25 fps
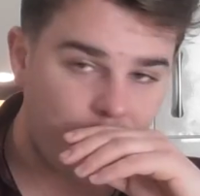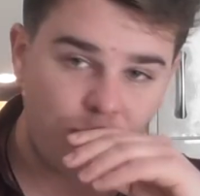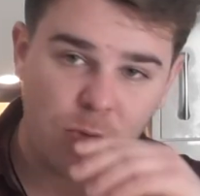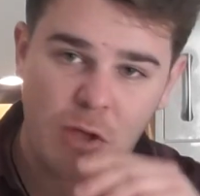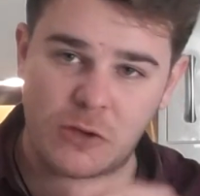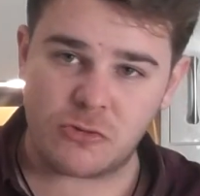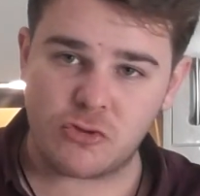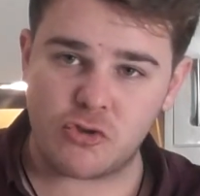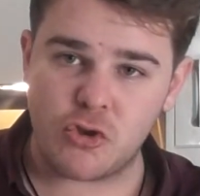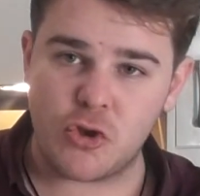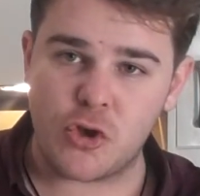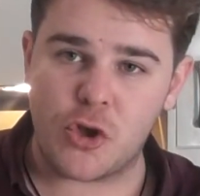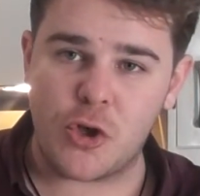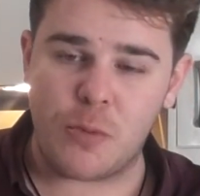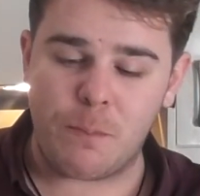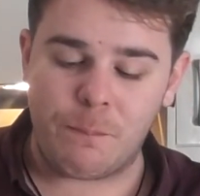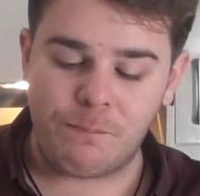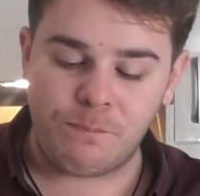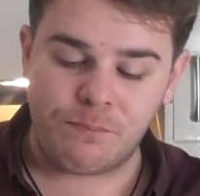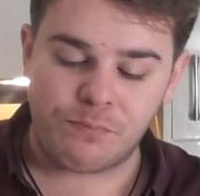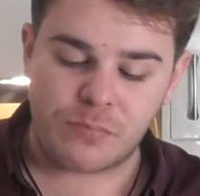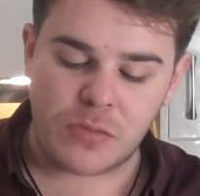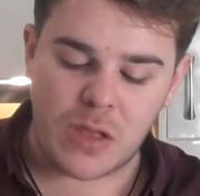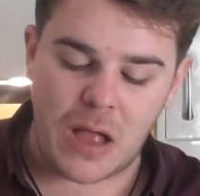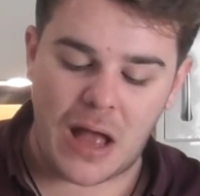That's so
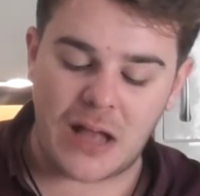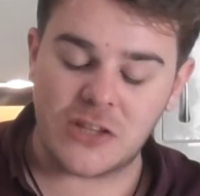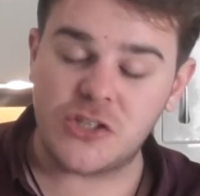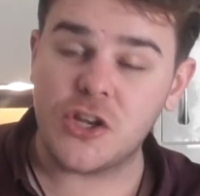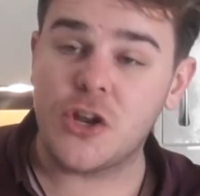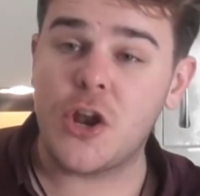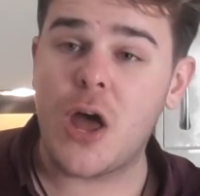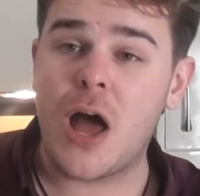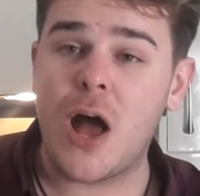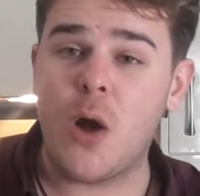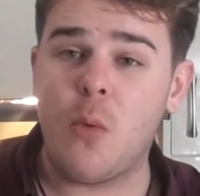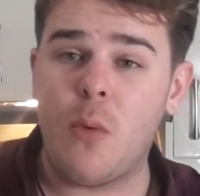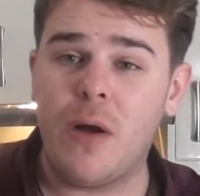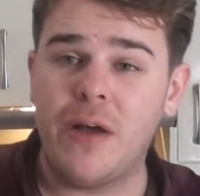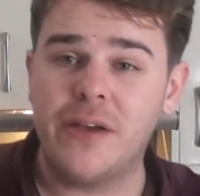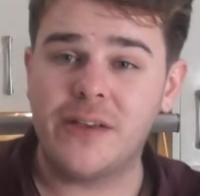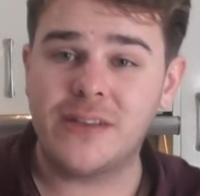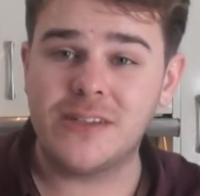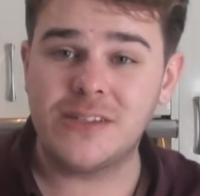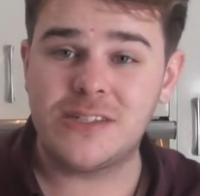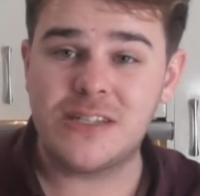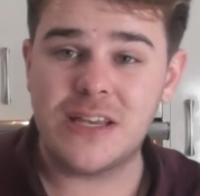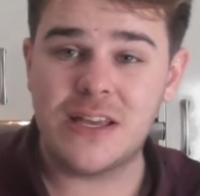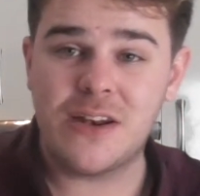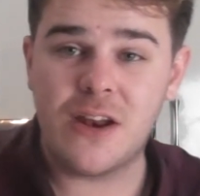good. I don't know how well you
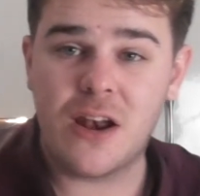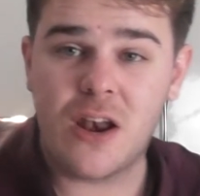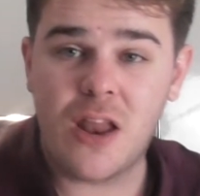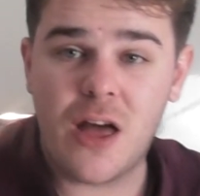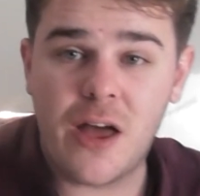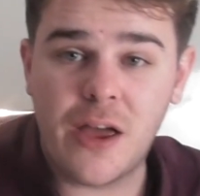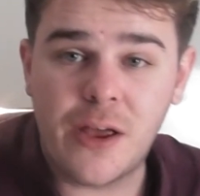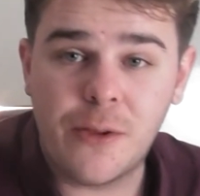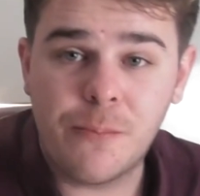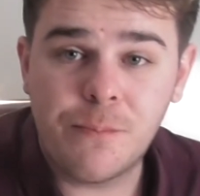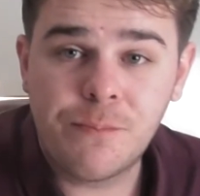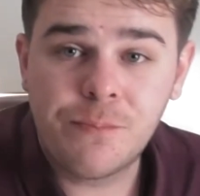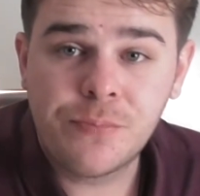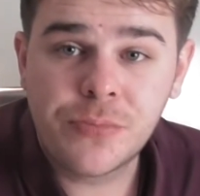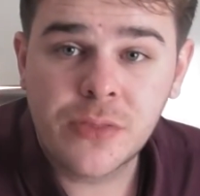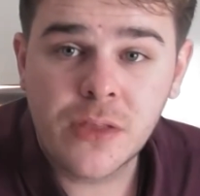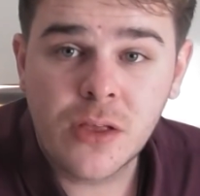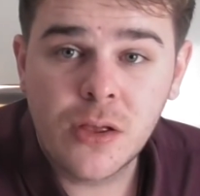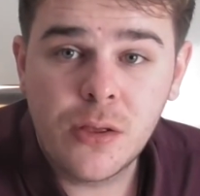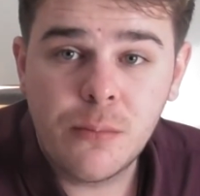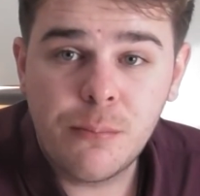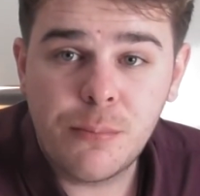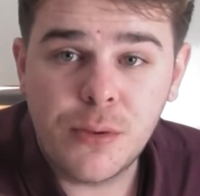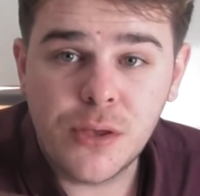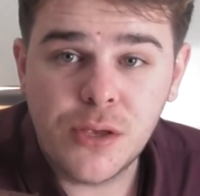can see in the light,
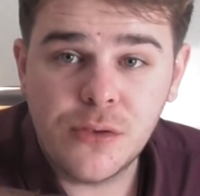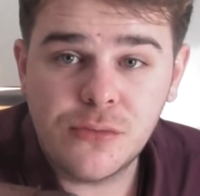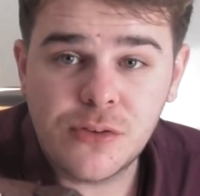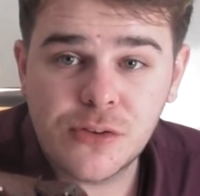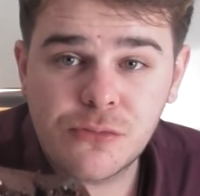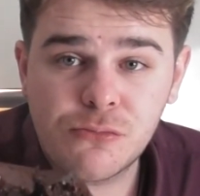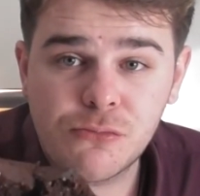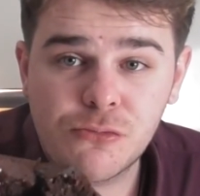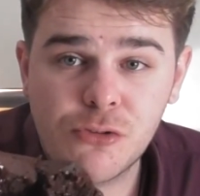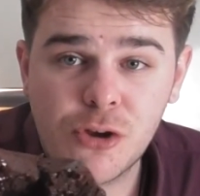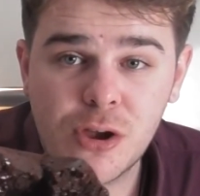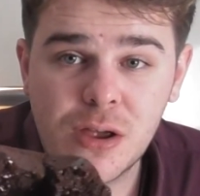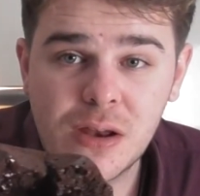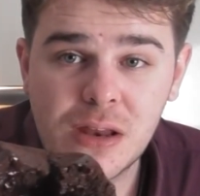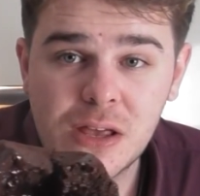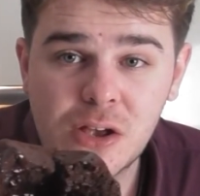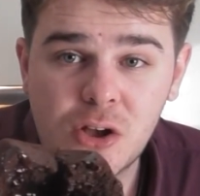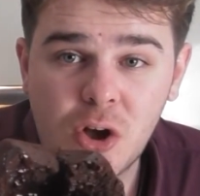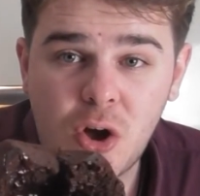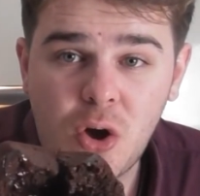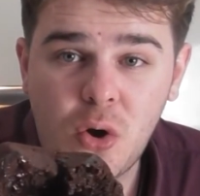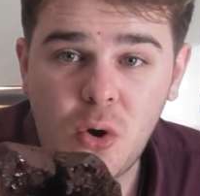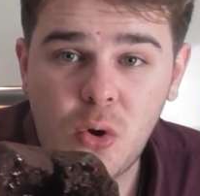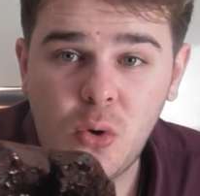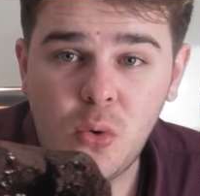but you just really
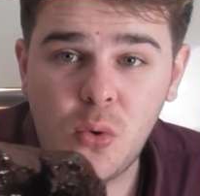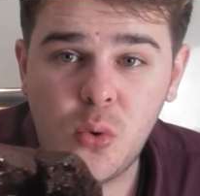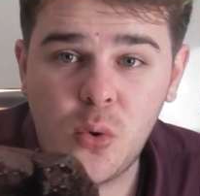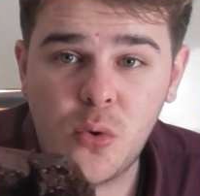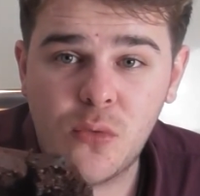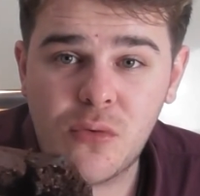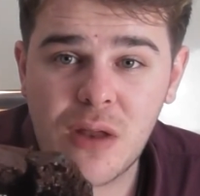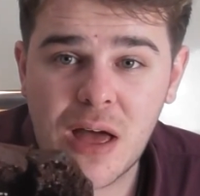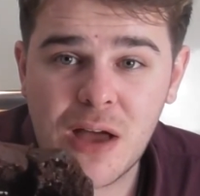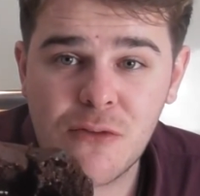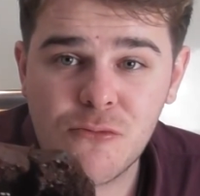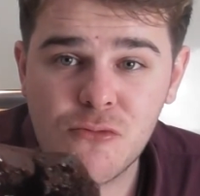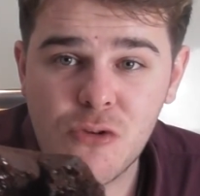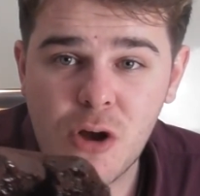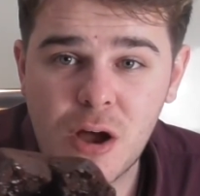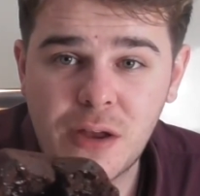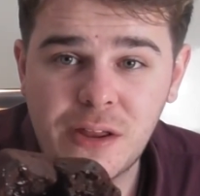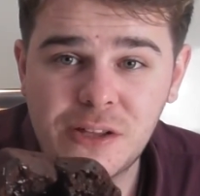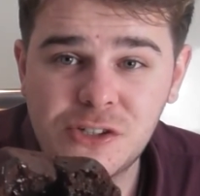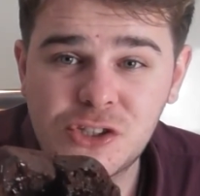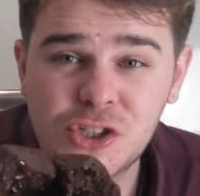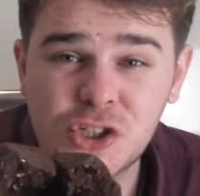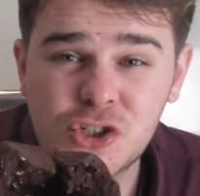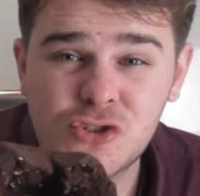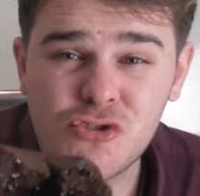got all that
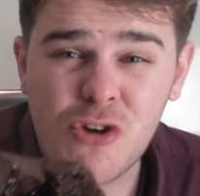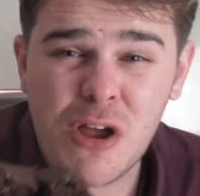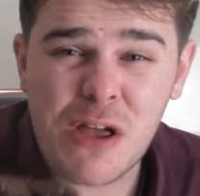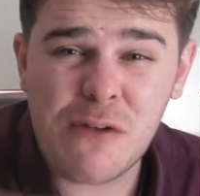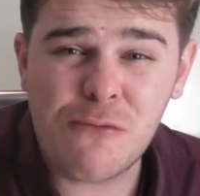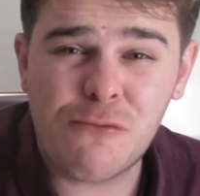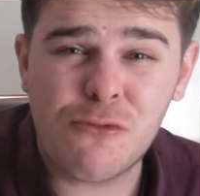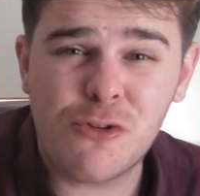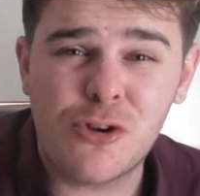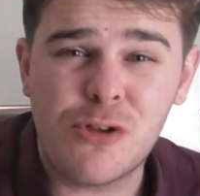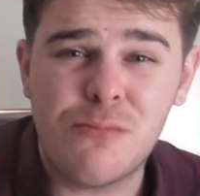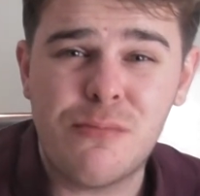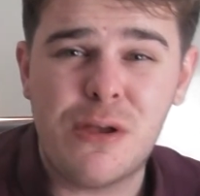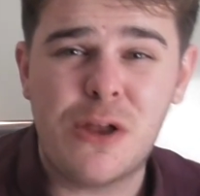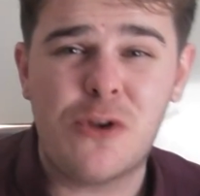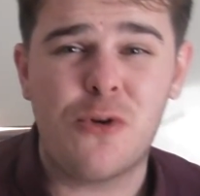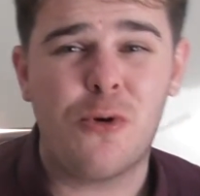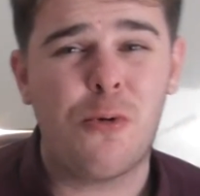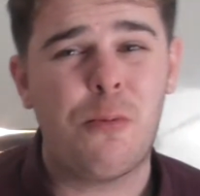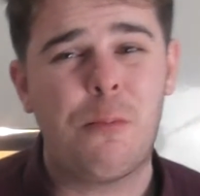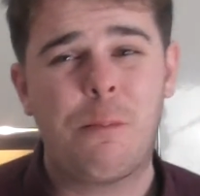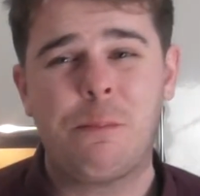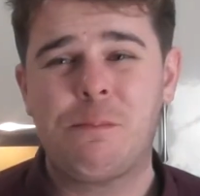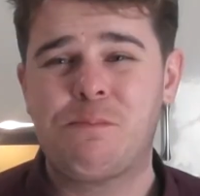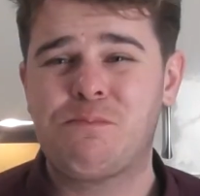running straight through the
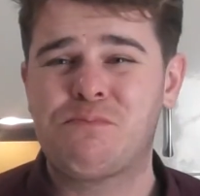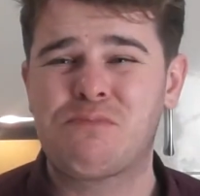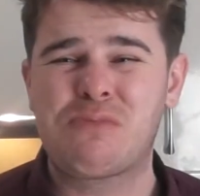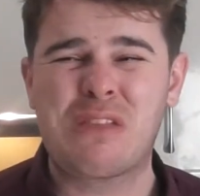middle.